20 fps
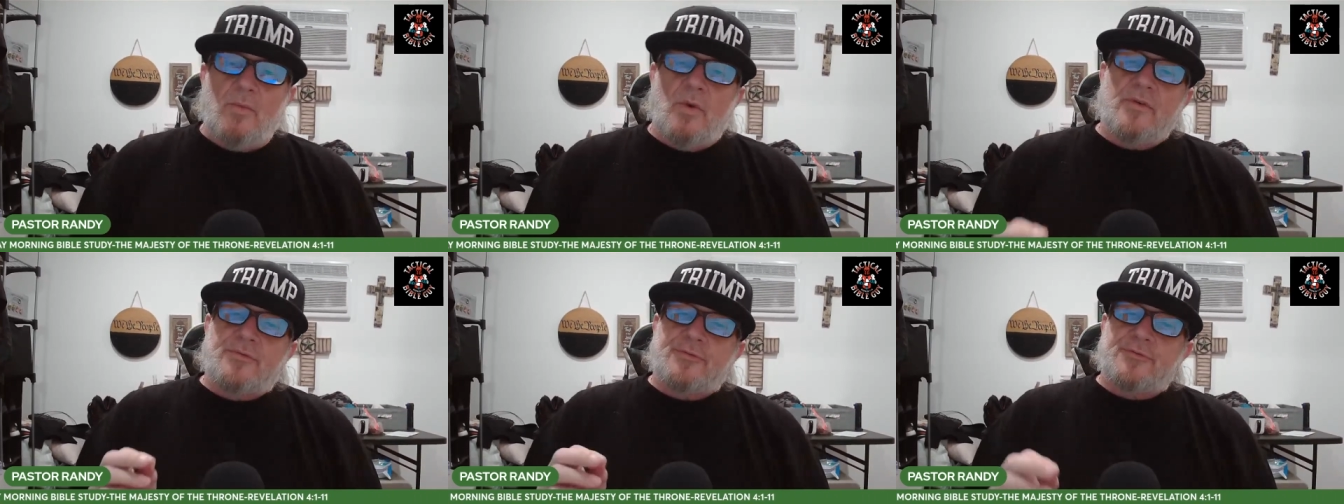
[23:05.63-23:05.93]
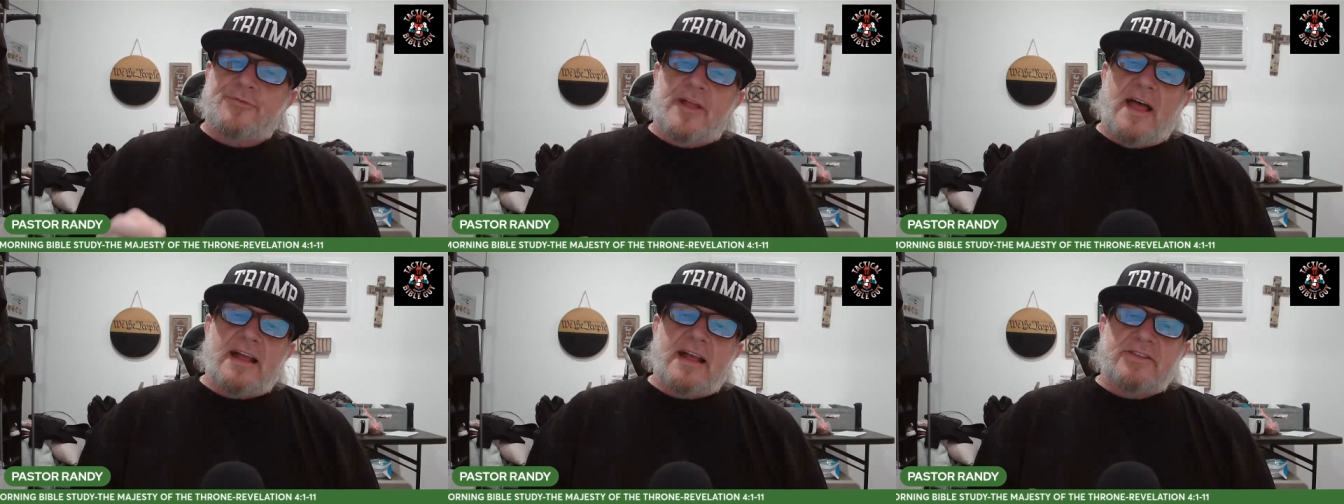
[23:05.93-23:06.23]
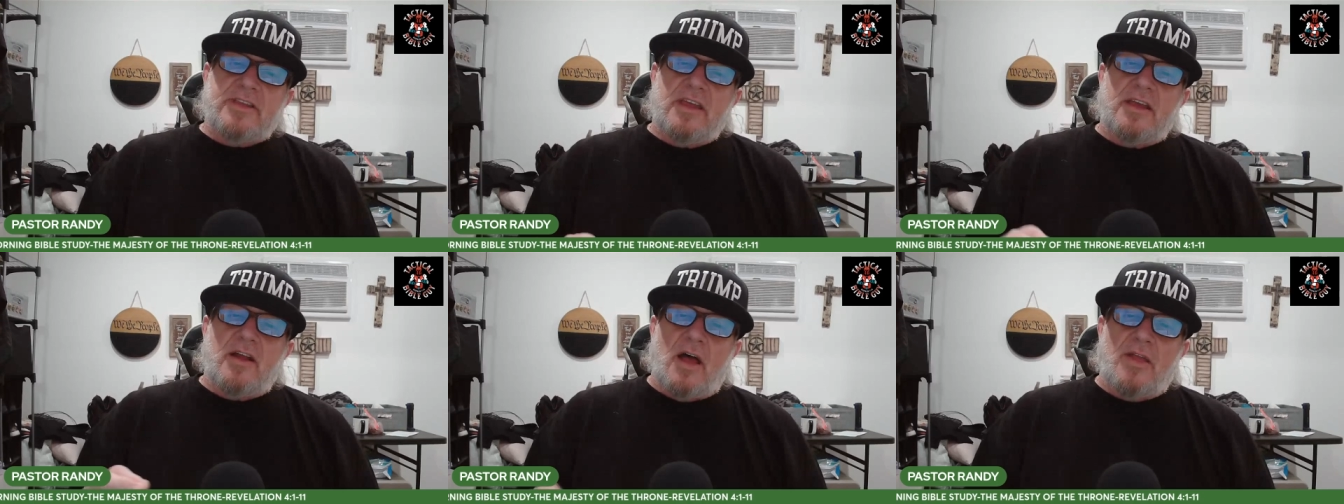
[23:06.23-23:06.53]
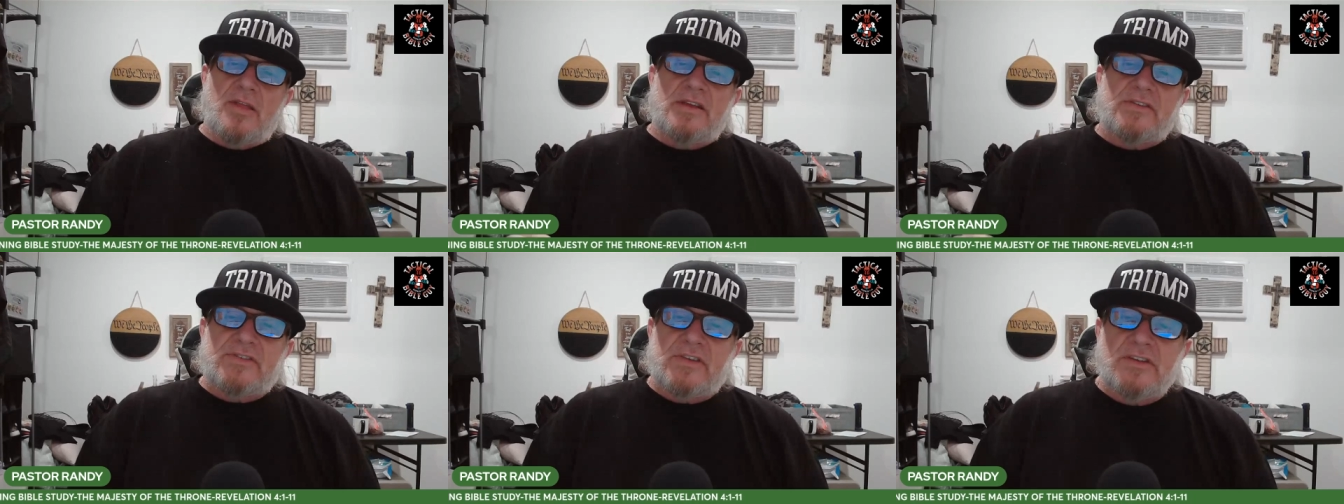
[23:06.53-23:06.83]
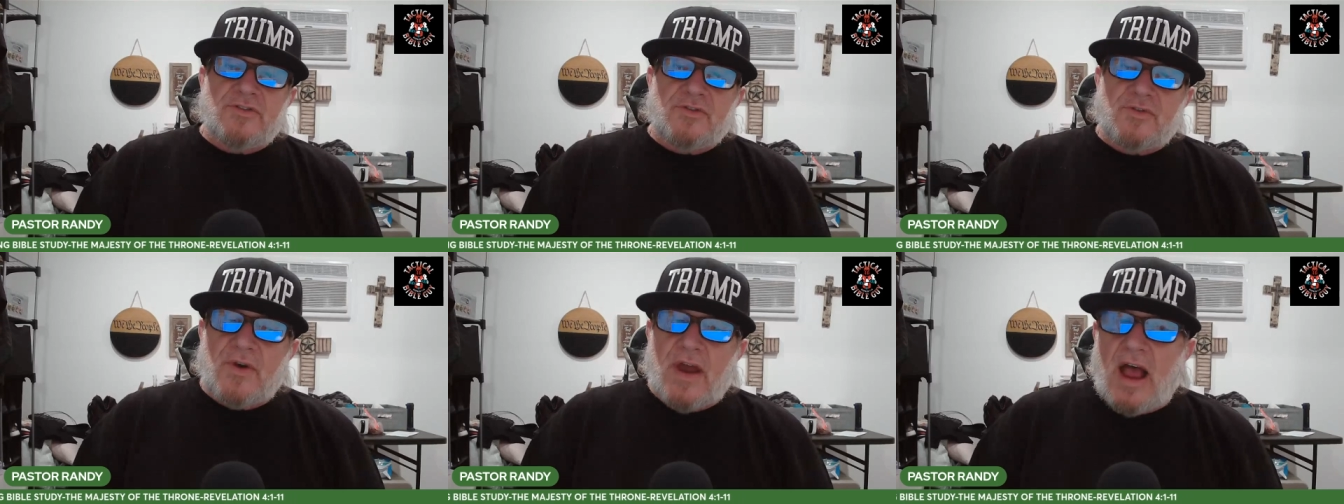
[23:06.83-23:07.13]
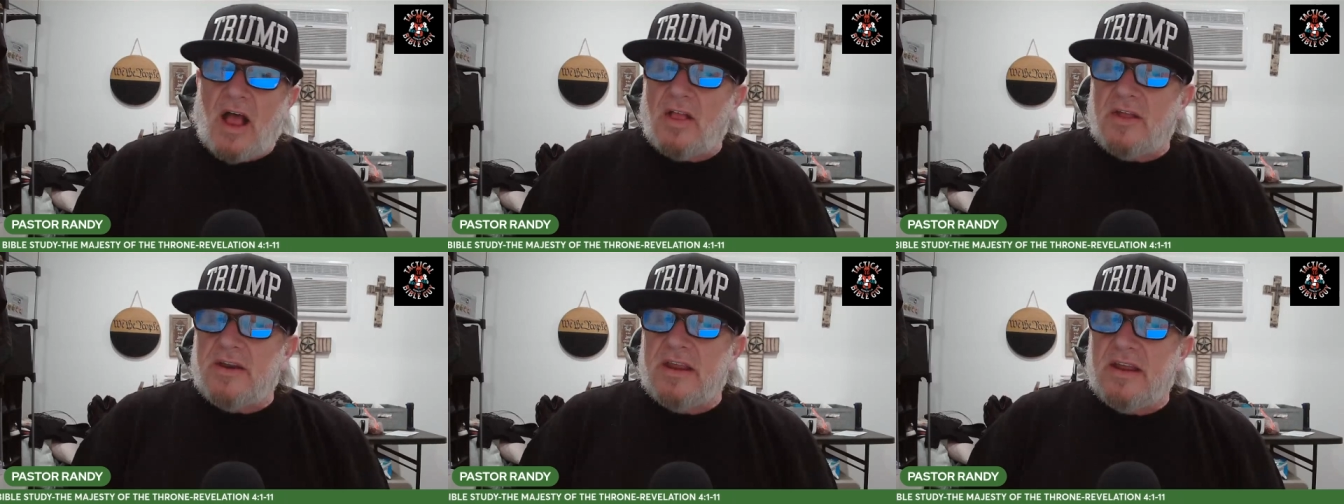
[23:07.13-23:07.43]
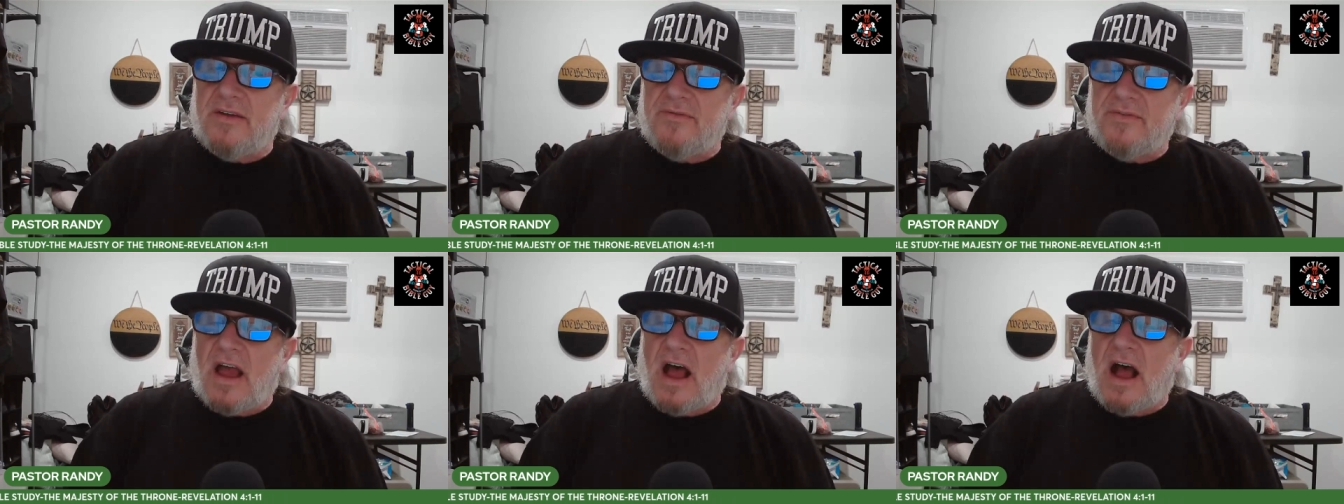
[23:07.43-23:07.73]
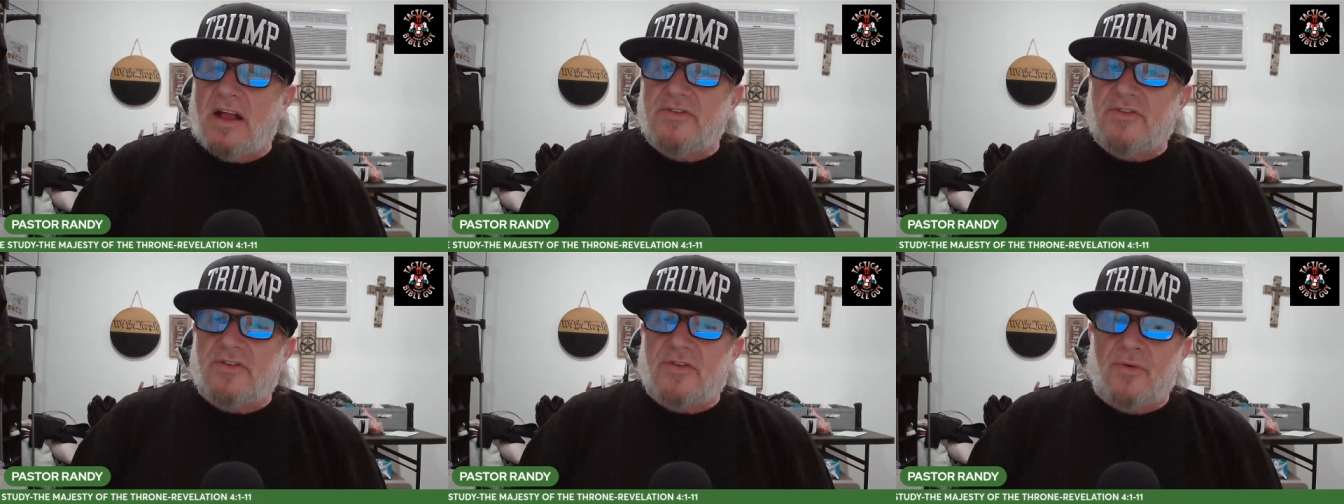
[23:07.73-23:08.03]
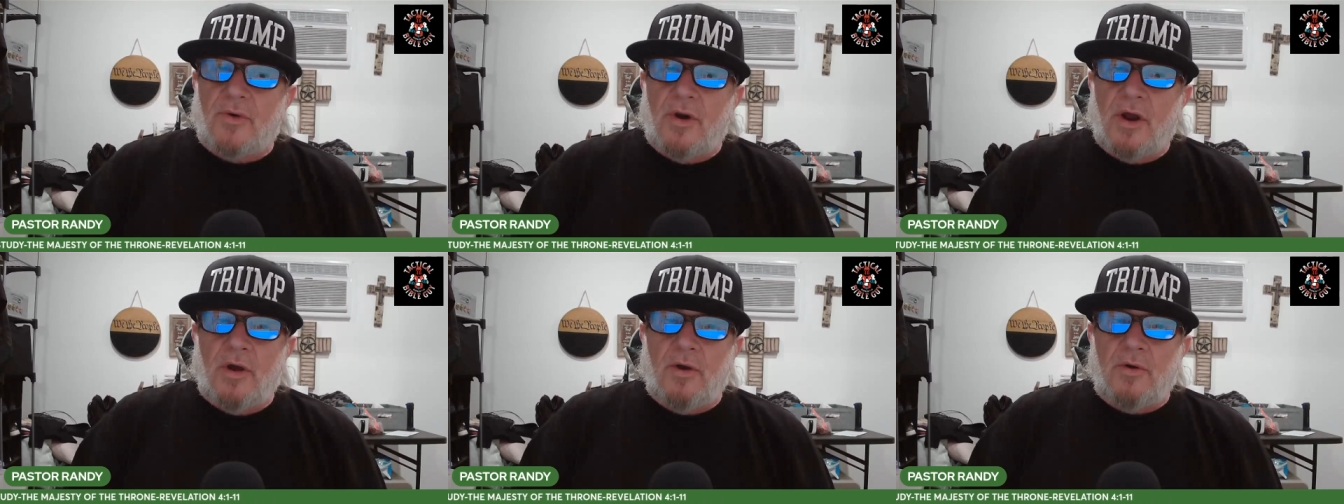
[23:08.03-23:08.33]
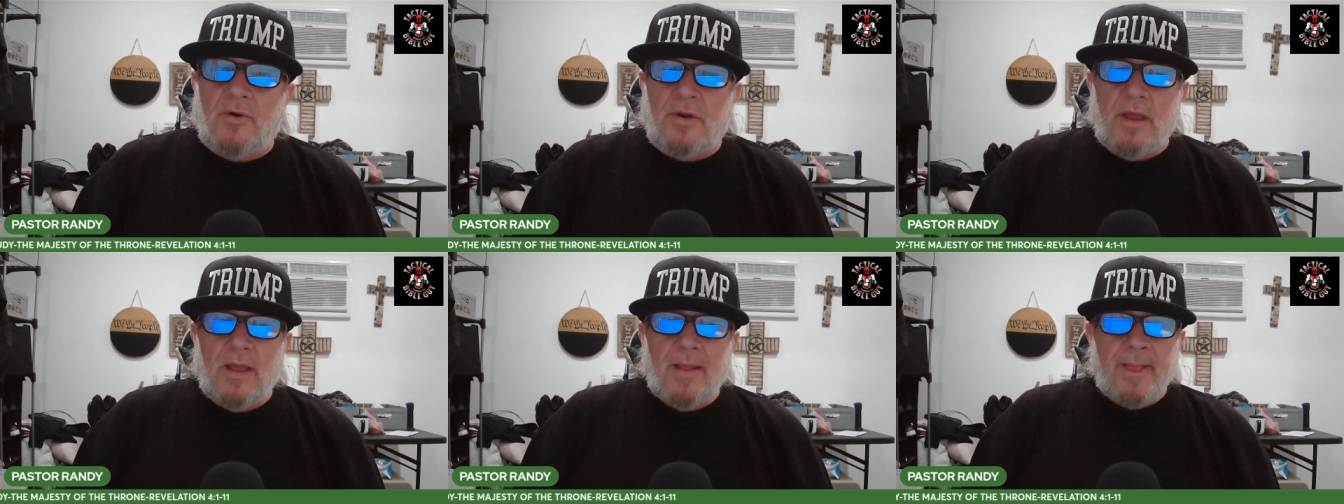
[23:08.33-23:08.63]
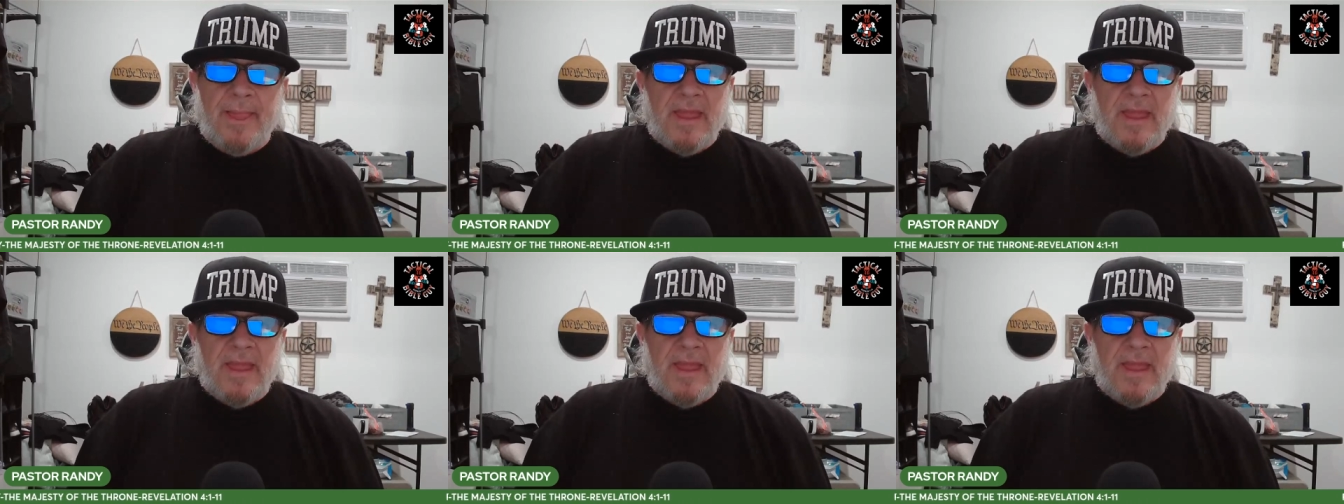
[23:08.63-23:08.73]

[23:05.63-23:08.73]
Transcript: Reflecting on the centrality of God's throne